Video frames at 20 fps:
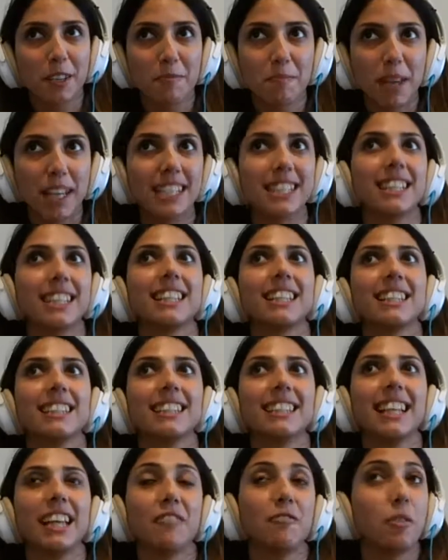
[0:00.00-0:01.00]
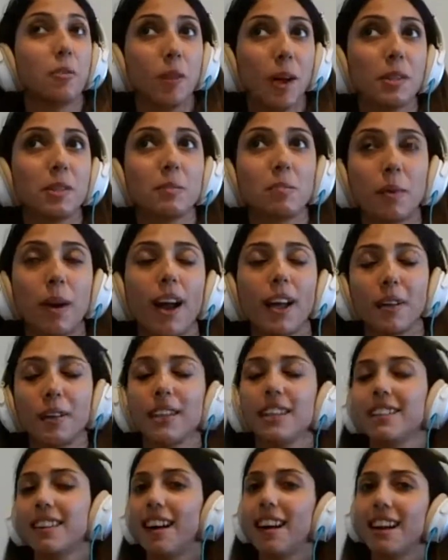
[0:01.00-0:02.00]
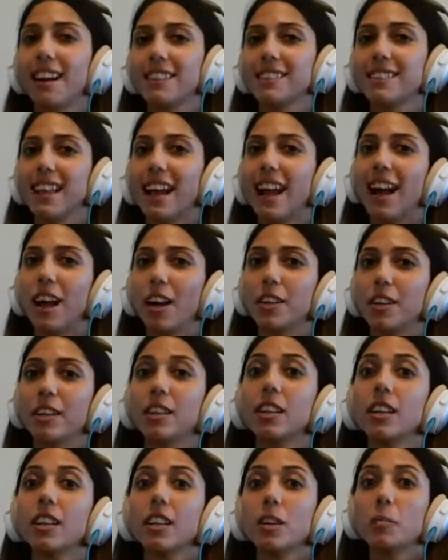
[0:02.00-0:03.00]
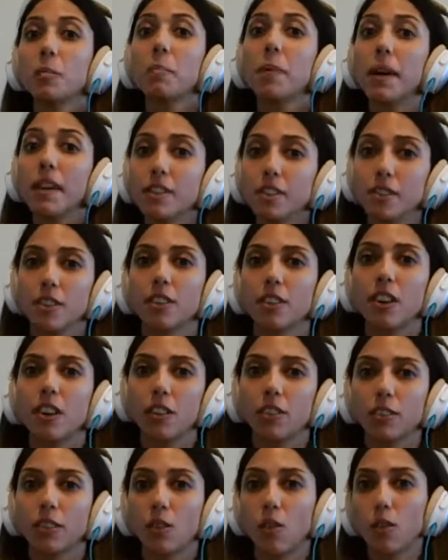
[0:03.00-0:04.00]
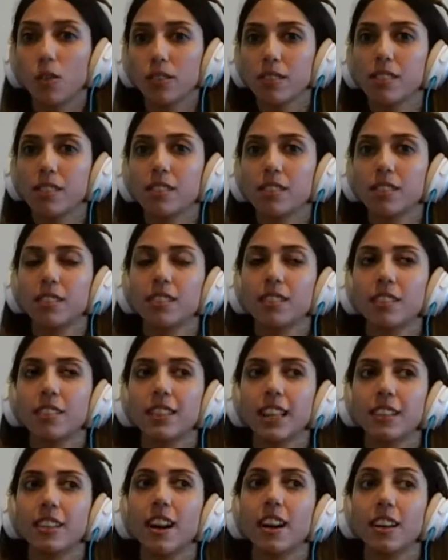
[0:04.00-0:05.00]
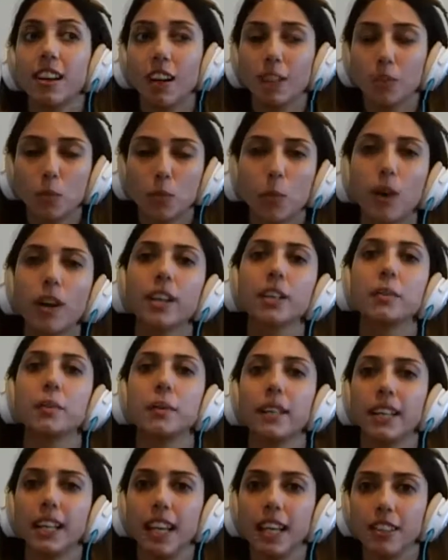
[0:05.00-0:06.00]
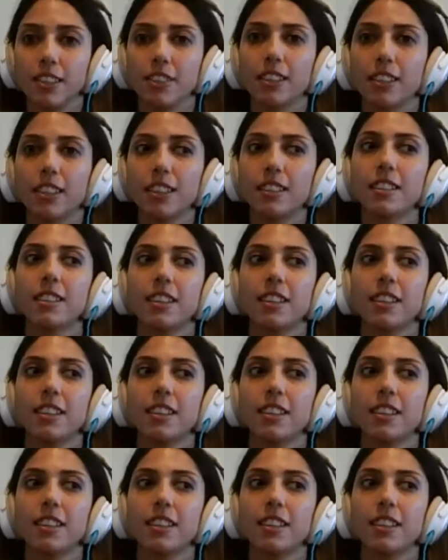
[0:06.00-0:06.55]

basically, if we want to prioritize our personal goals that are not work-related,